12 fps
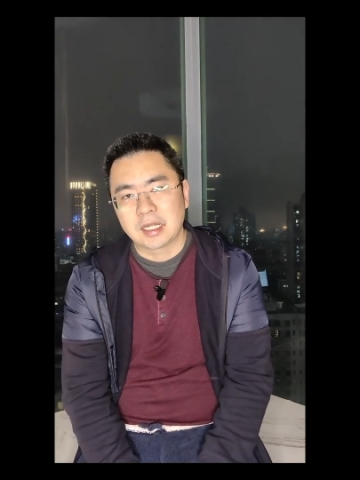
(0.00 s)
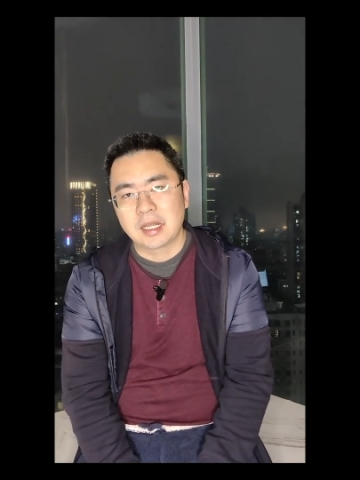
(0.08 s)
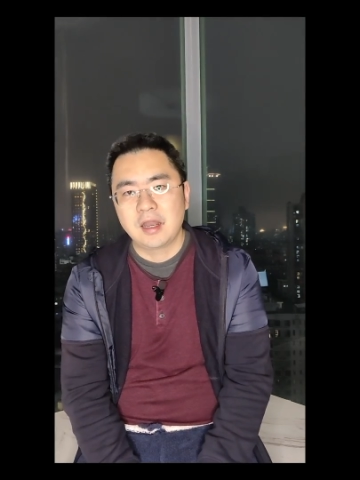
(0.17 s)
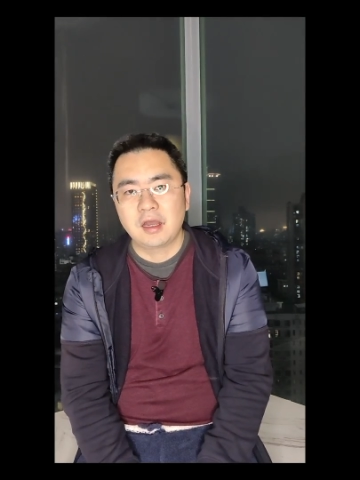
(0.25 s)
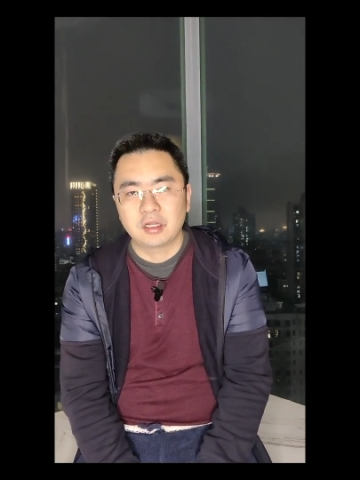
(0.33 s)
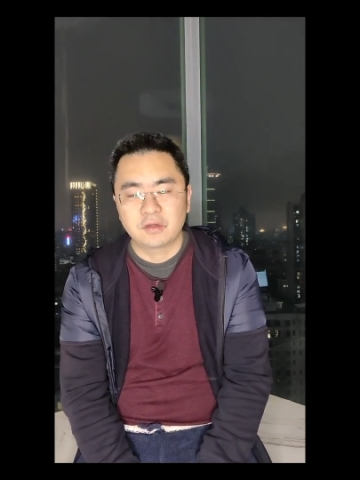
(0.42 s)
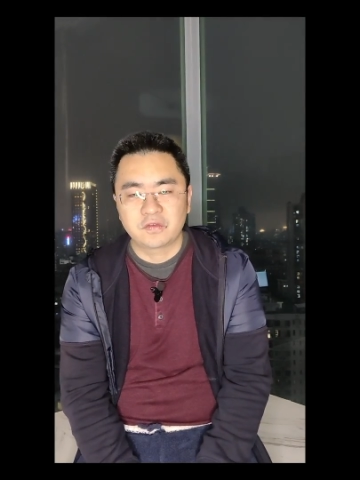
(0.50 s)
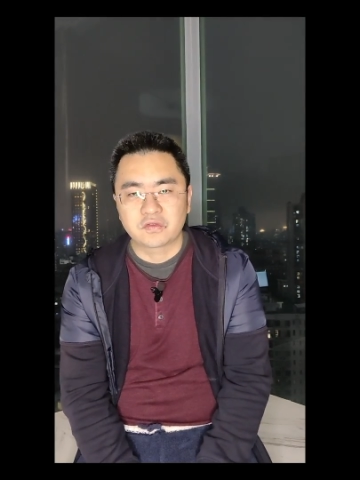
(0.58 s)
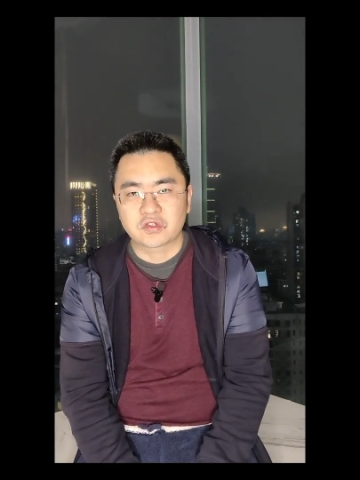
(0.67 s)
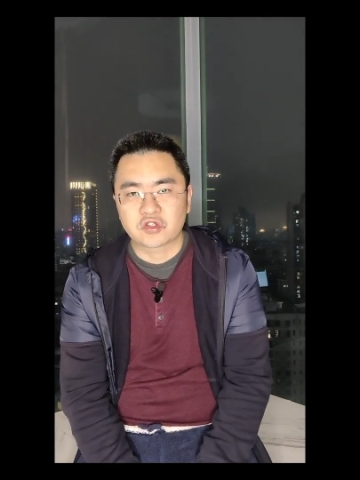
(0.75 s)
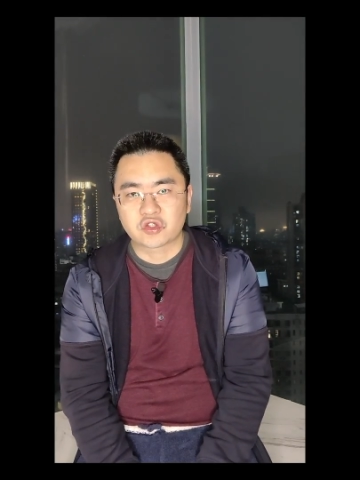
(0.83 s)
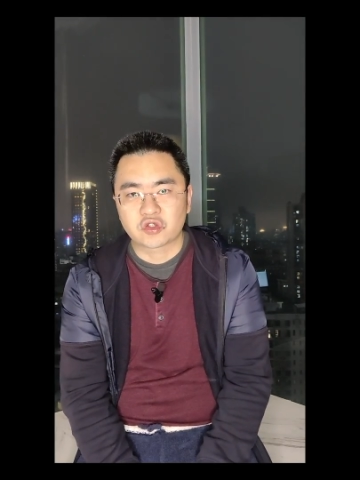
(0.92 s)
a lot of
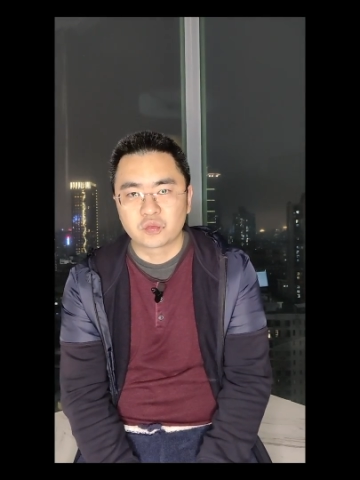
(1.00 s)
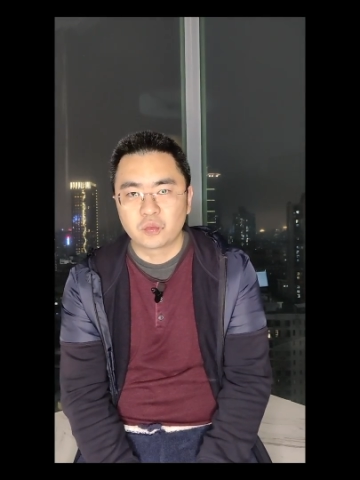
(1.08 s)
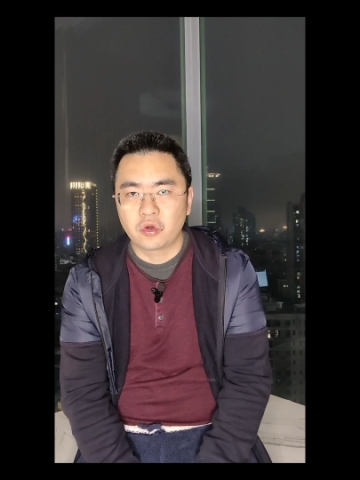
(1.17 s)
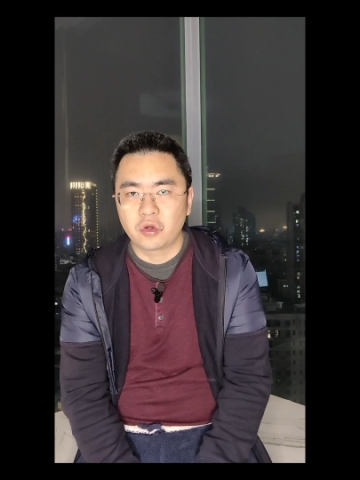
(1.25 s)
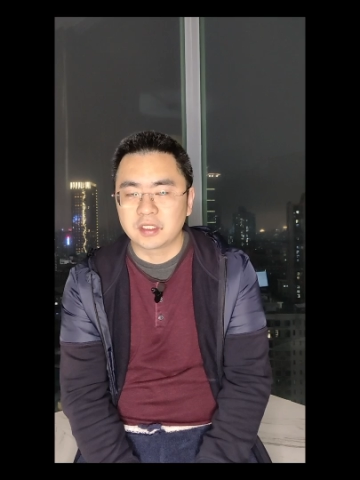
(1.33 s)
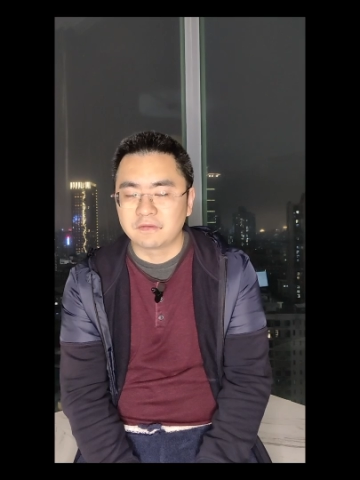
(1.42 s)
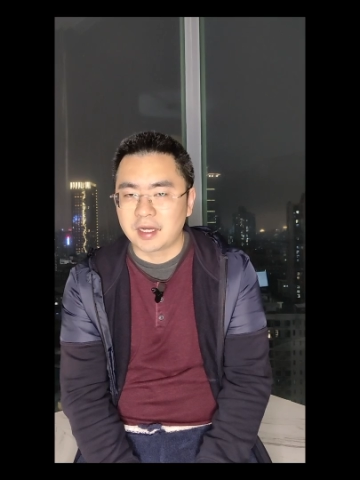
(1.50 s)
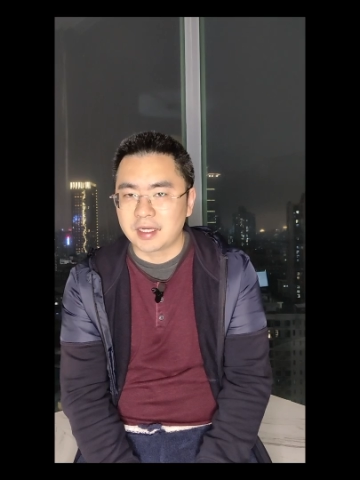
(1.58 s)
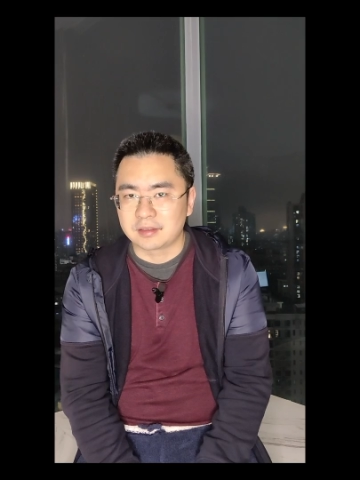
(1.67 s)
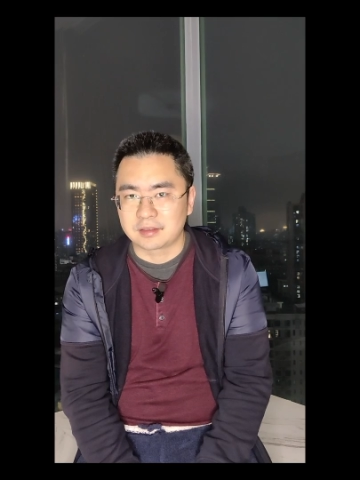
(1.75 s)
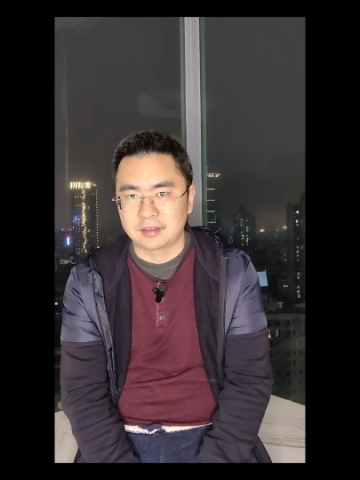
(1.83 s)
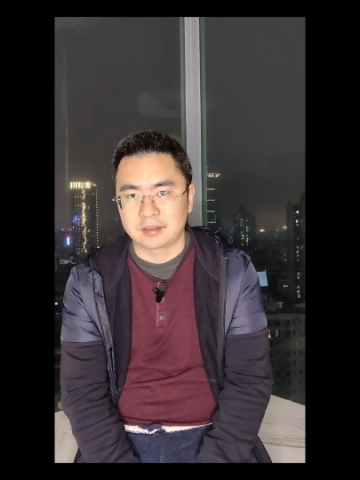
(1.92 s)
small
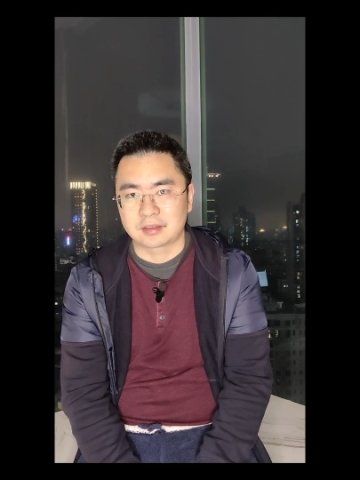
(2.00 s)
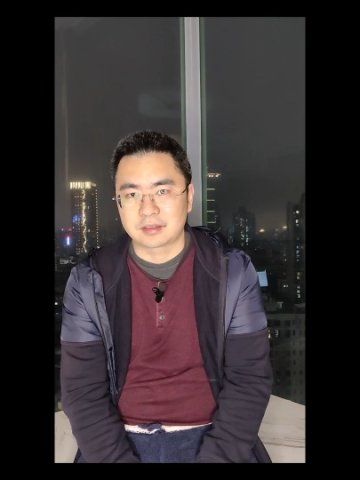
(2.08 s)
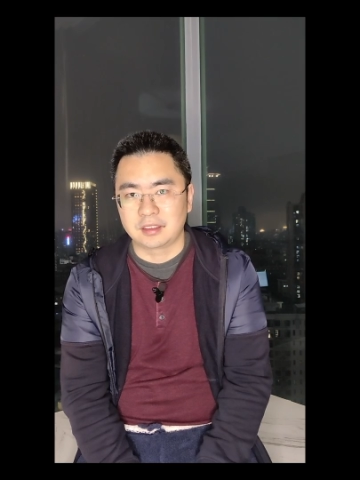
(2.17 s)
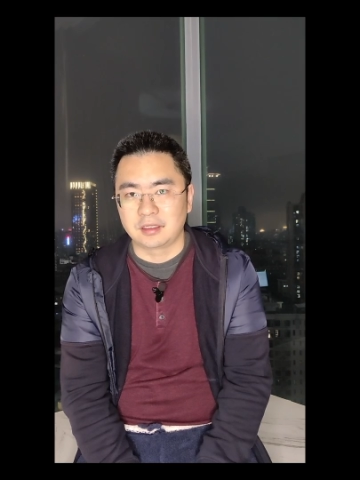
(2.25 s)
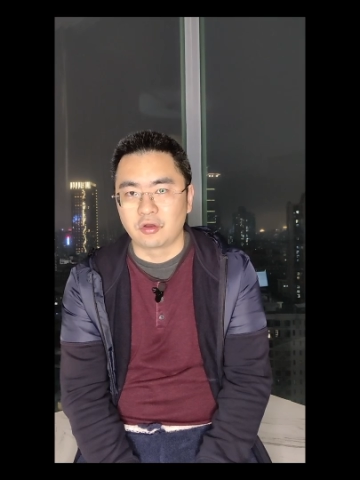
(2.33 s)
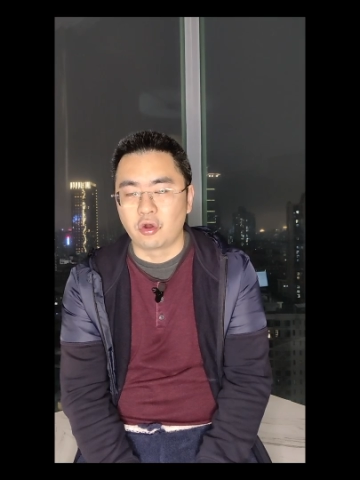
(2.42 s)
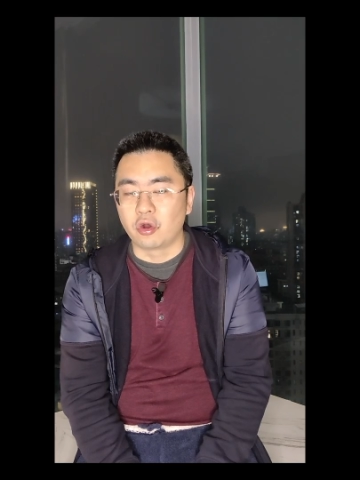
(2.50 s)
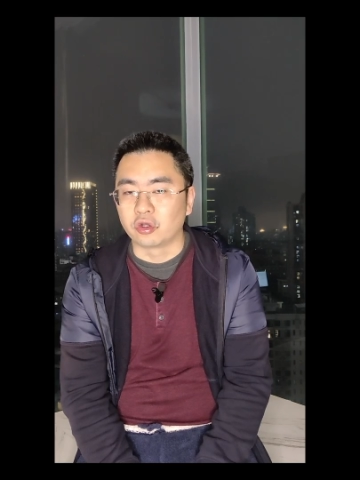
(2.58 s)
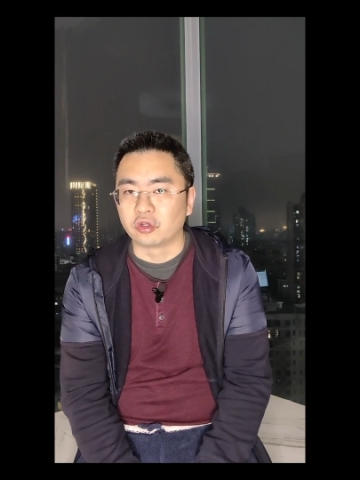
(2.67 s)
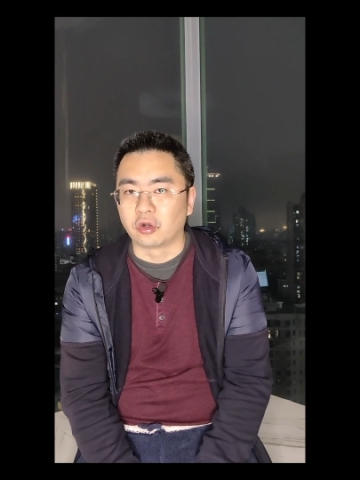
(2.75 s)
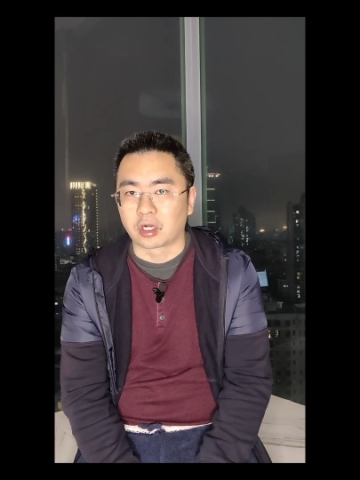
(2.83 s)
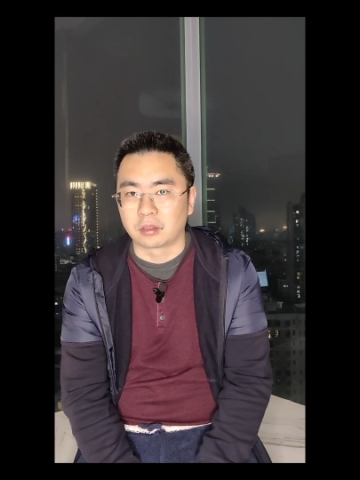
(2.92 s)
devices in
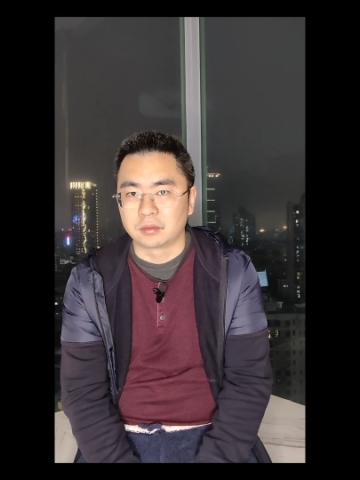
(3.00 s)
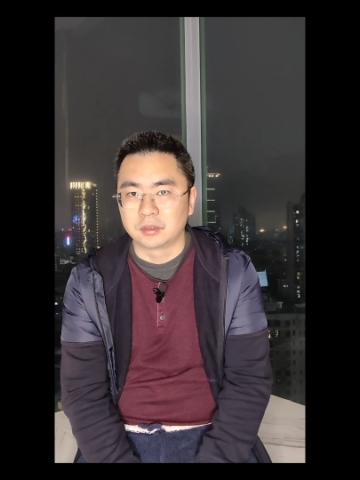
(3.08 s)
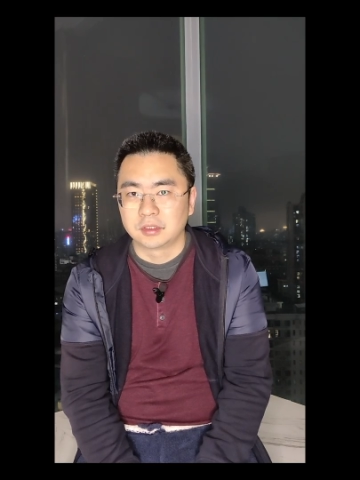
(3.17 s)
outdoor,